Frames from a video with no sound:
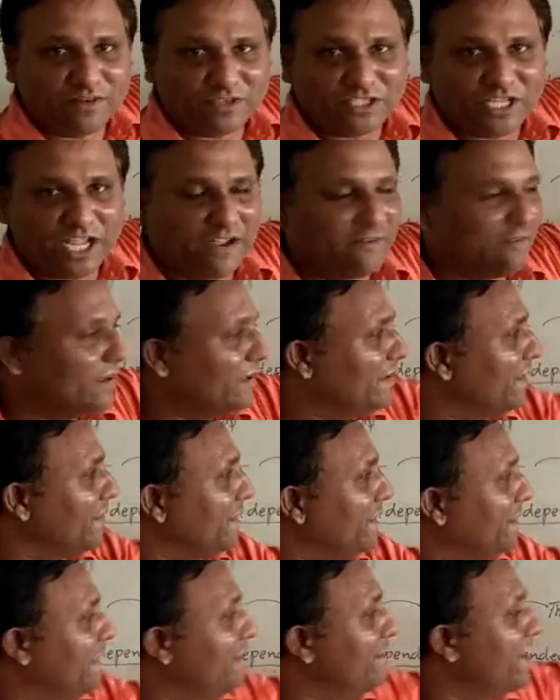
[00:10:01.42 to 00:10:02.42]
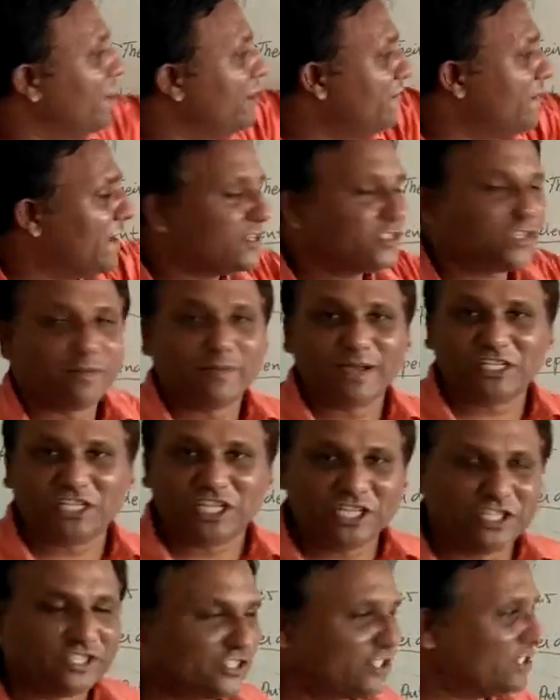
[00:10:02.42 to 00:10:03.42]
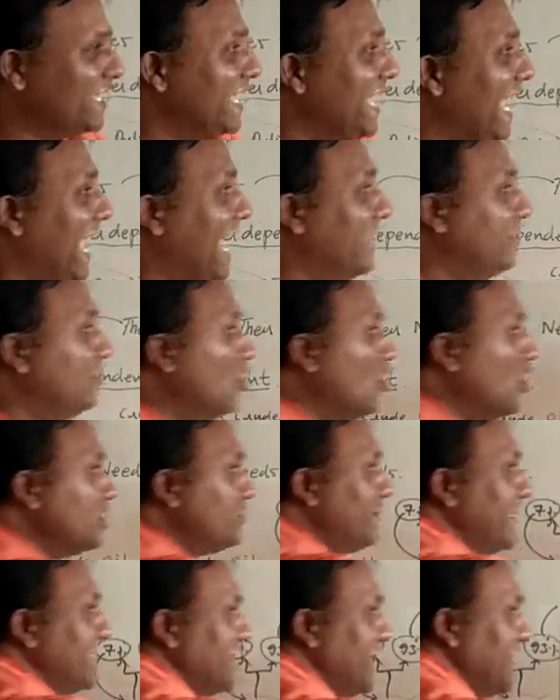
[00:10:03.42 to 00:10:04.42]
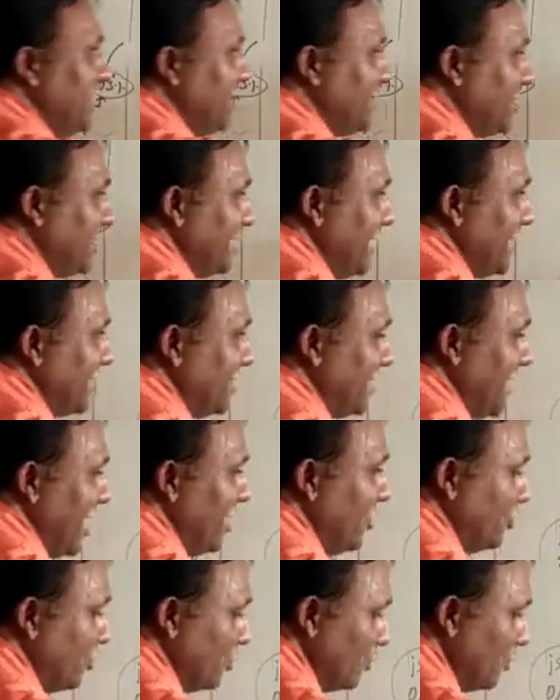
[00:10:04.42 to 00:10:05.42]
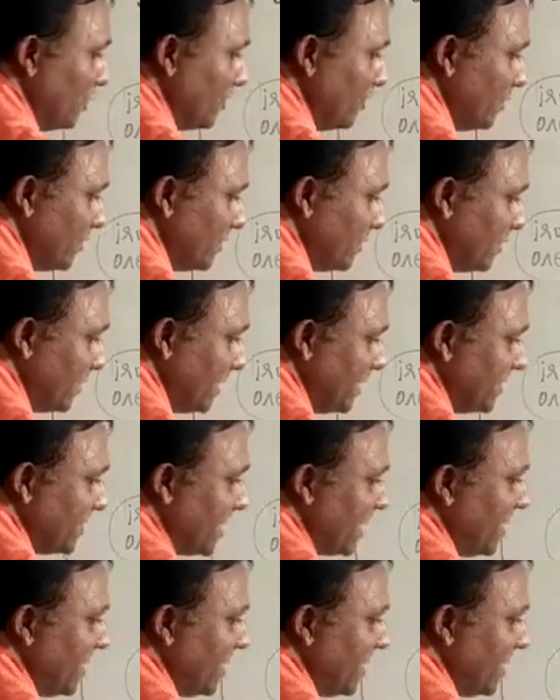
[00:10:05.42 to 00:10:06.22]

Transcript: received, they manufacture machines. And those machines they sell to these